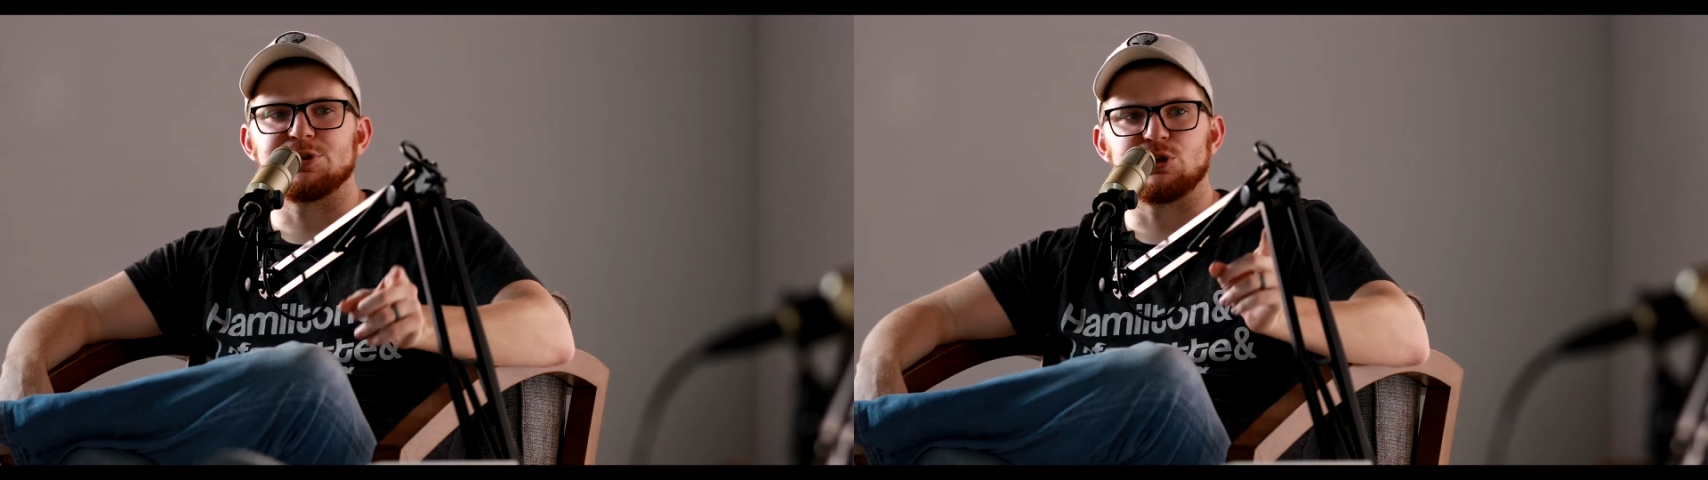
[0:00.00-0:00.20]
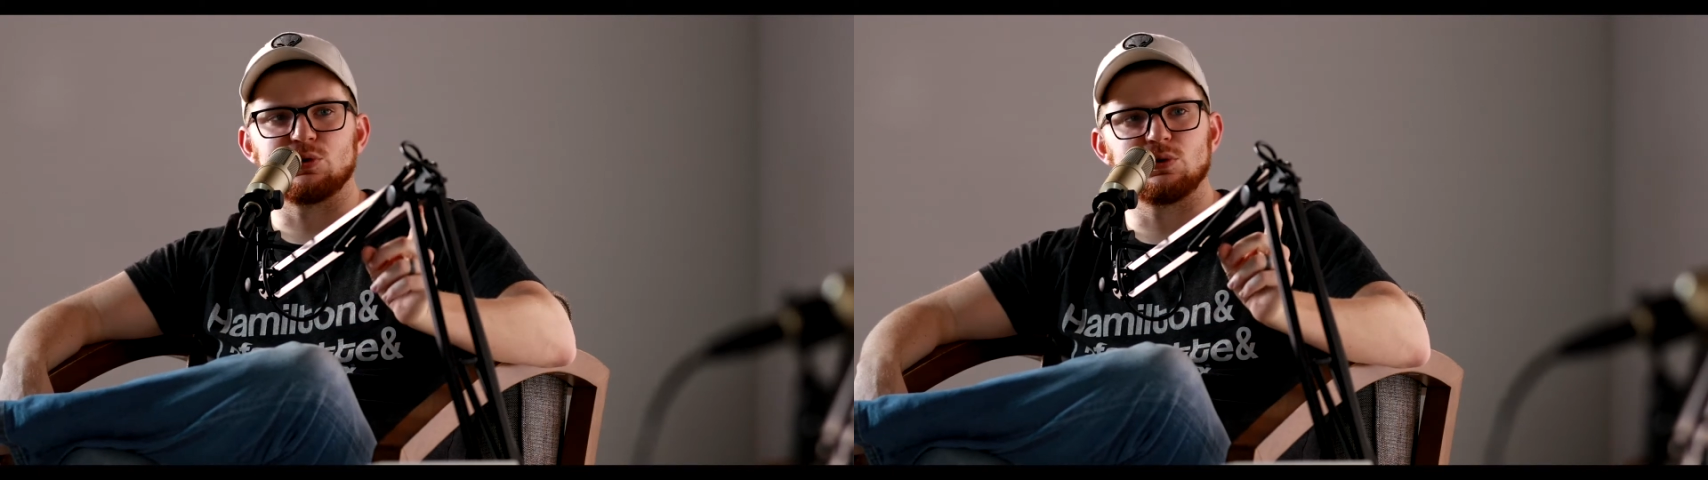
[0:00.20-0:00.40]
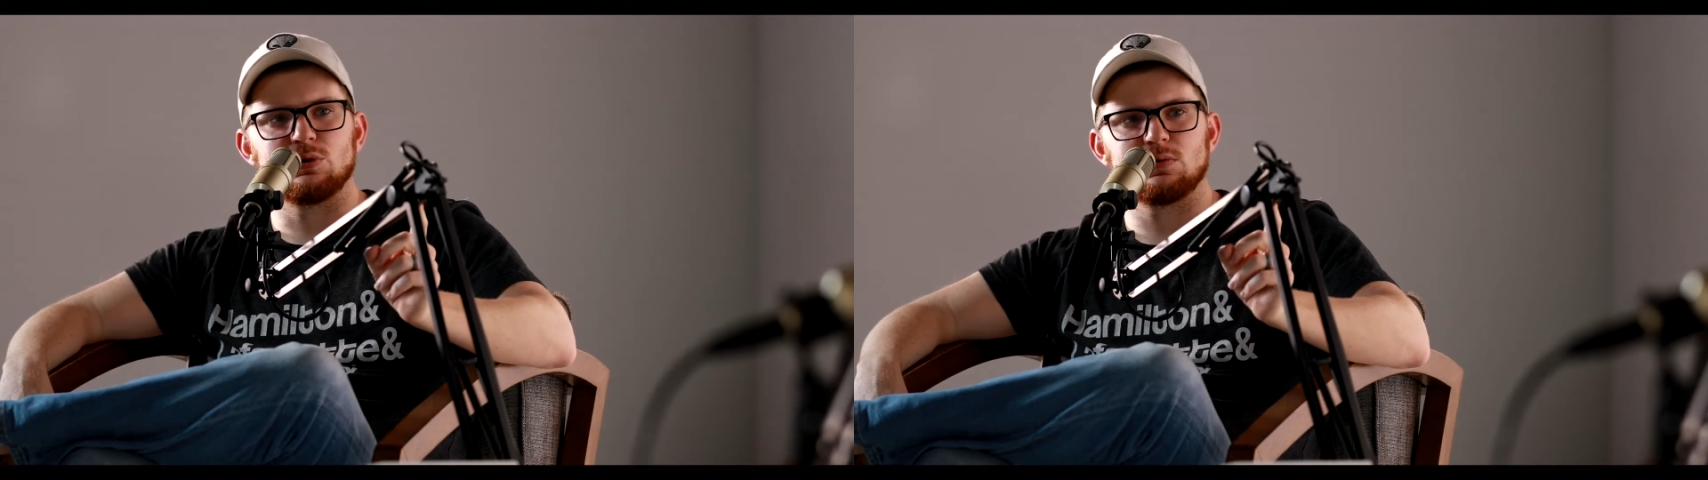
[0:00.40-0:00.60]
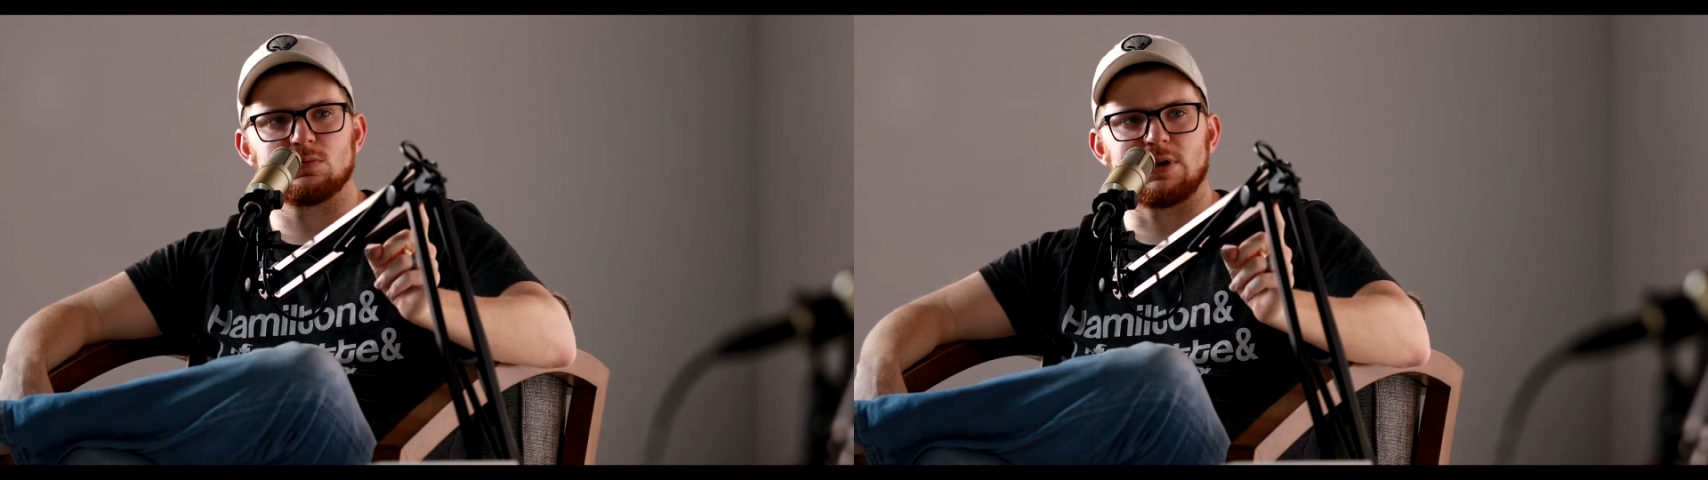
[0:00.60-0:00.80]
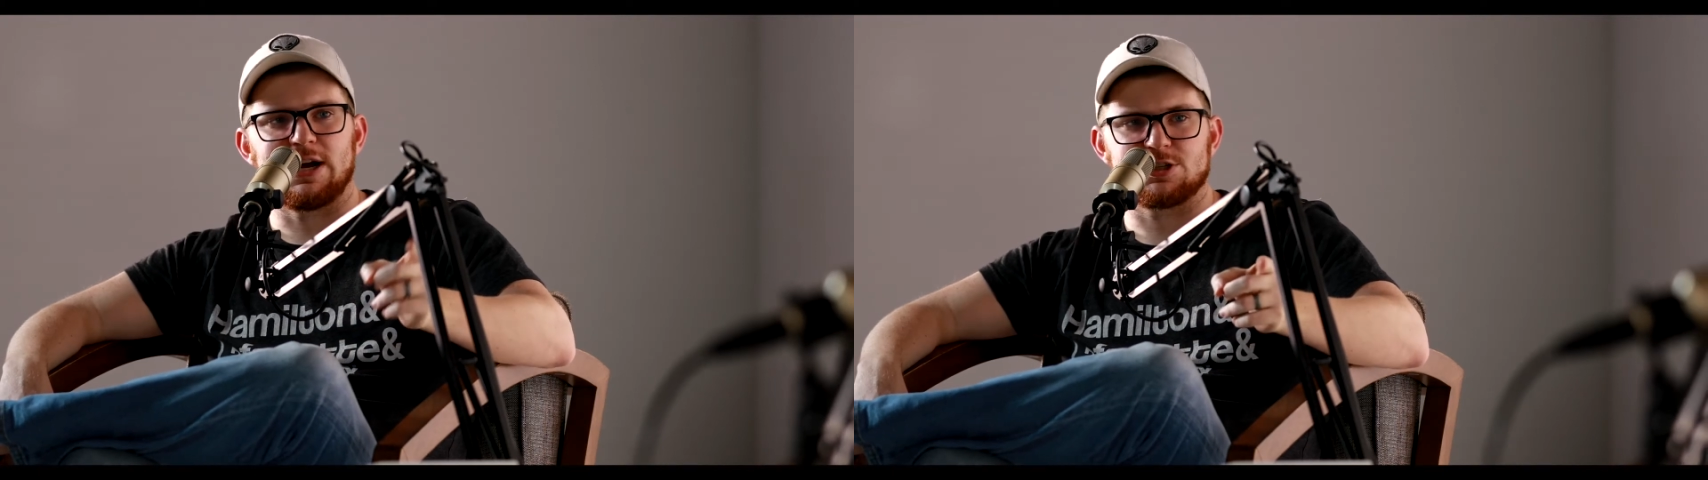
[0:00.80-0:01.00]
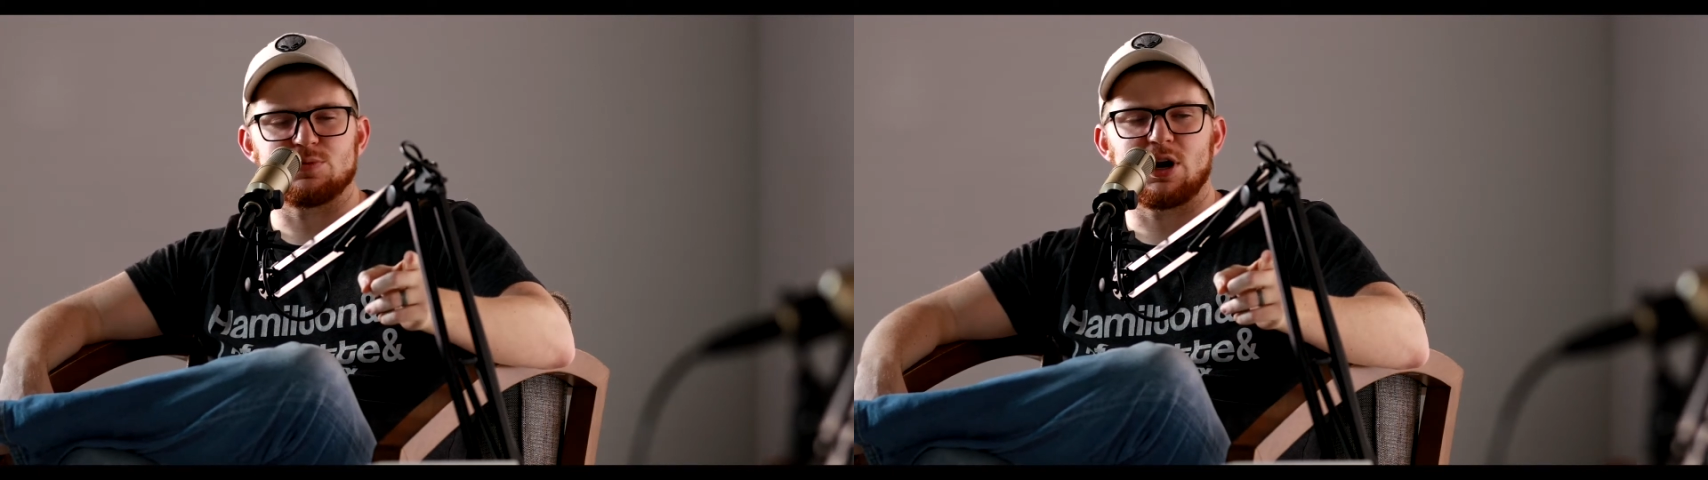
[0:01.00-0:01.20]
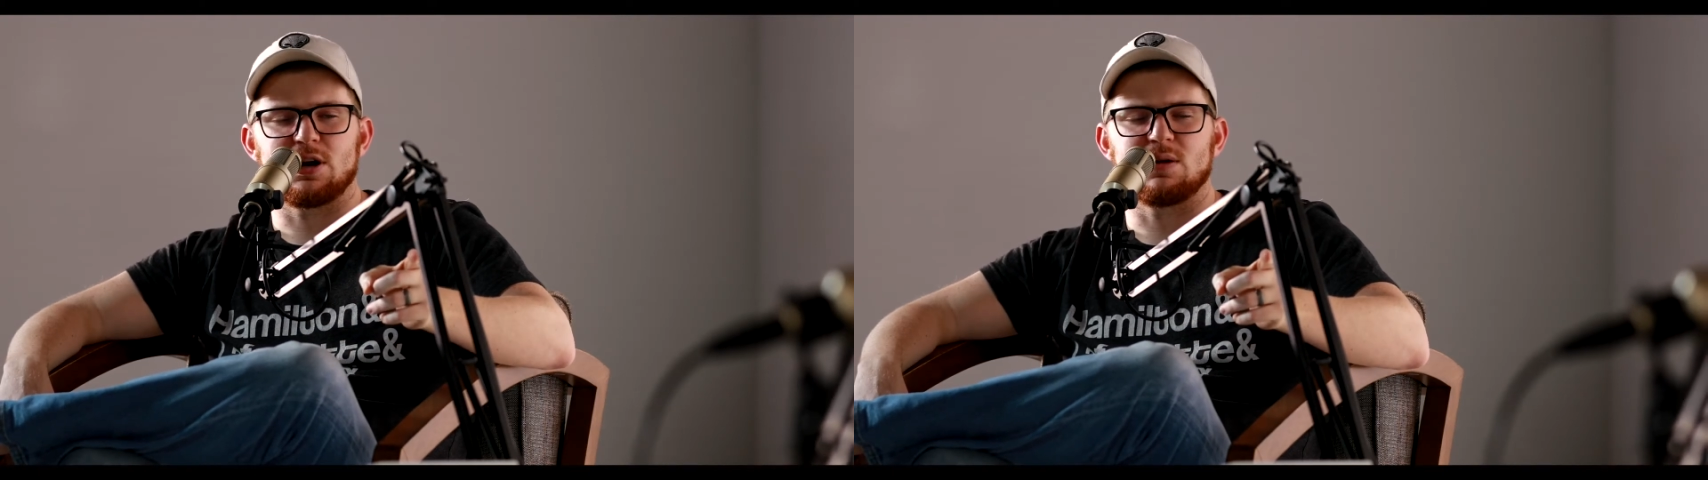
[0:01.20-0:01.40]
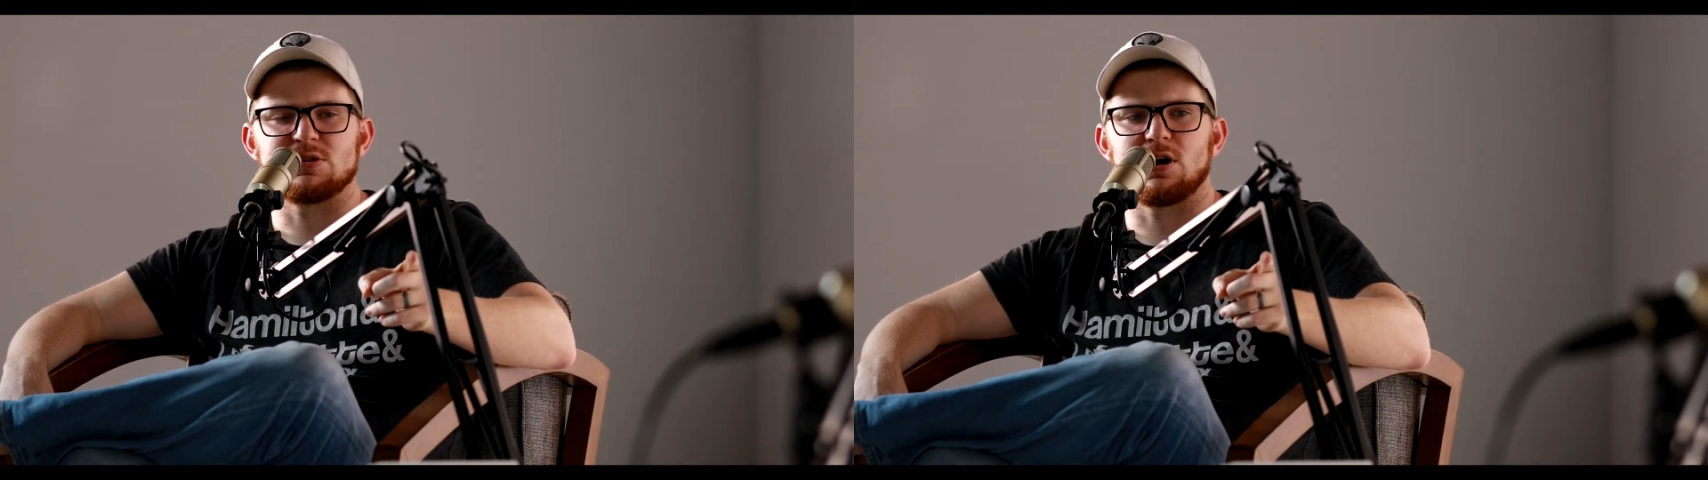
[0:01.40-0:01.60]
You actually brought
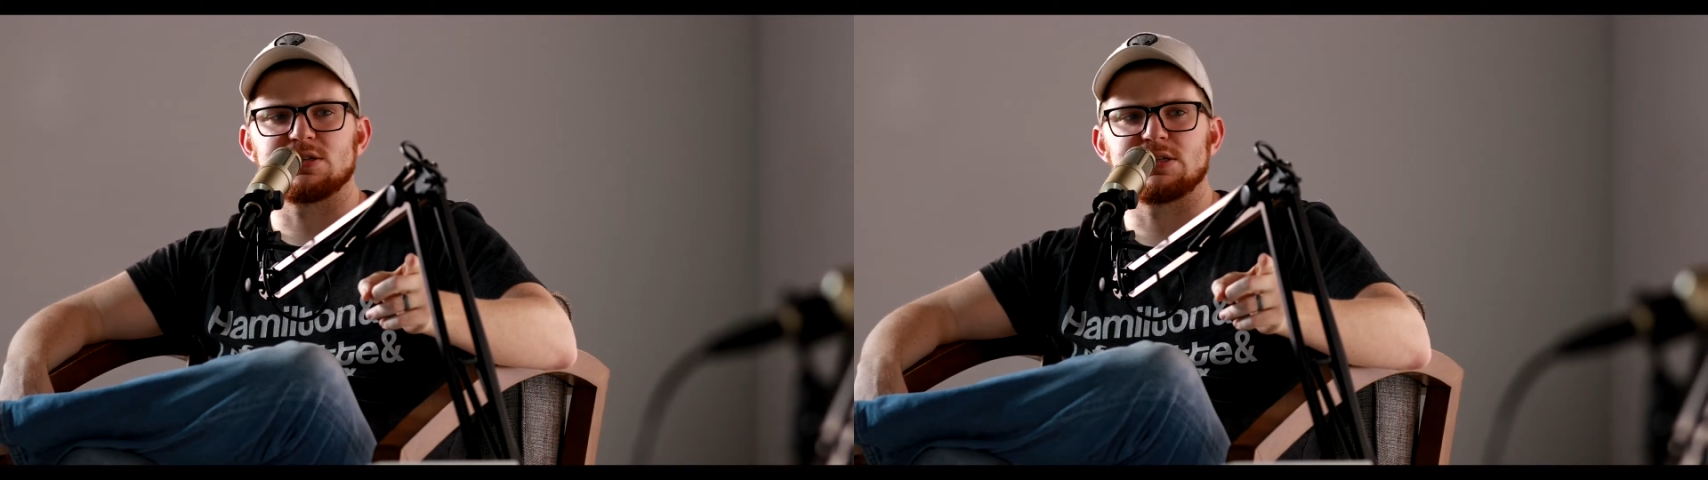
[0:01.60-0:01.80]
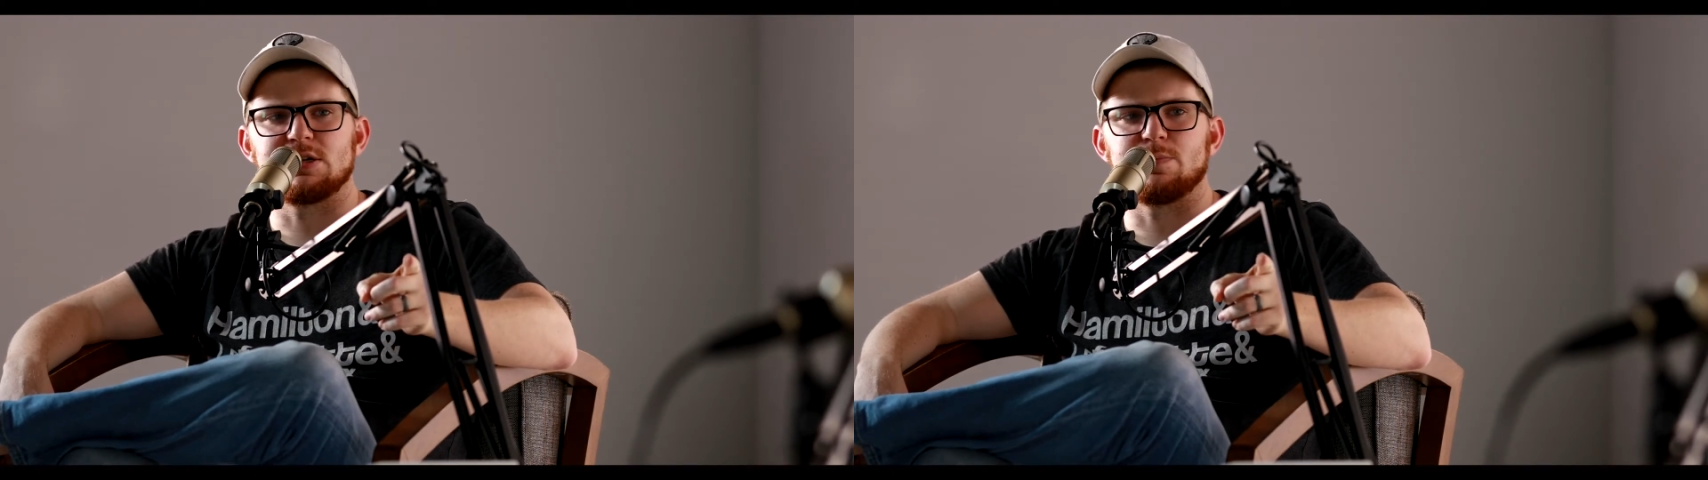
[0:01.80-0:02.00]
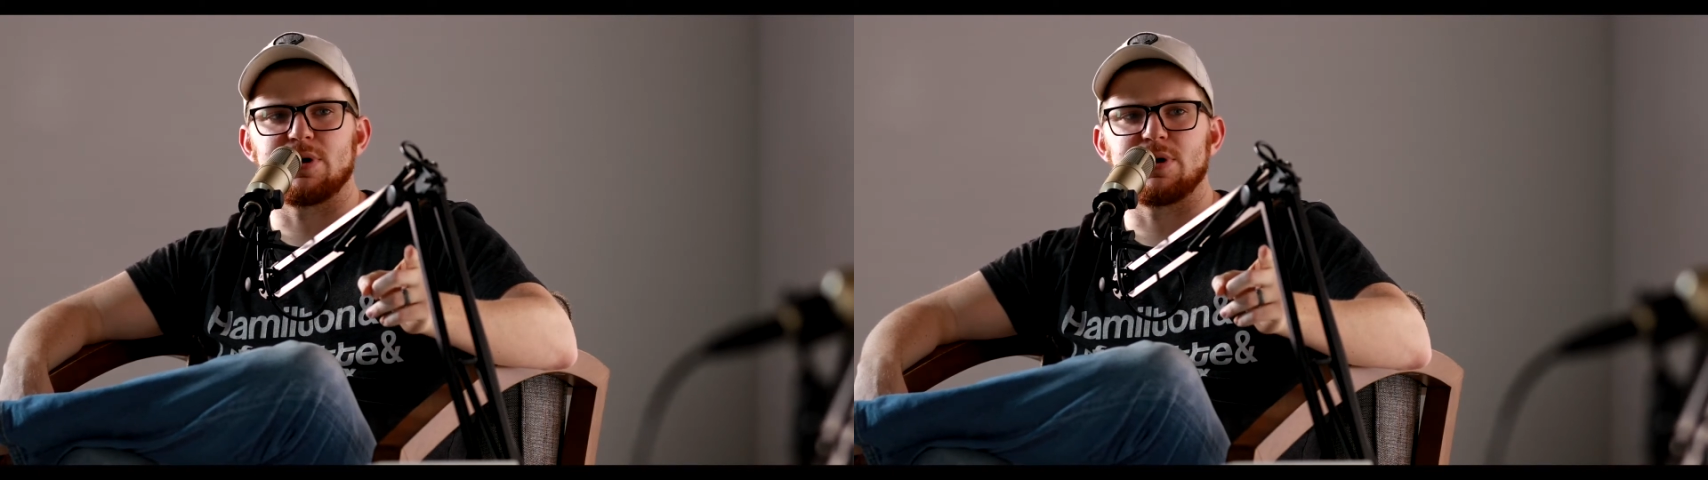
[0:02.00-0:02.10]
it up to our team,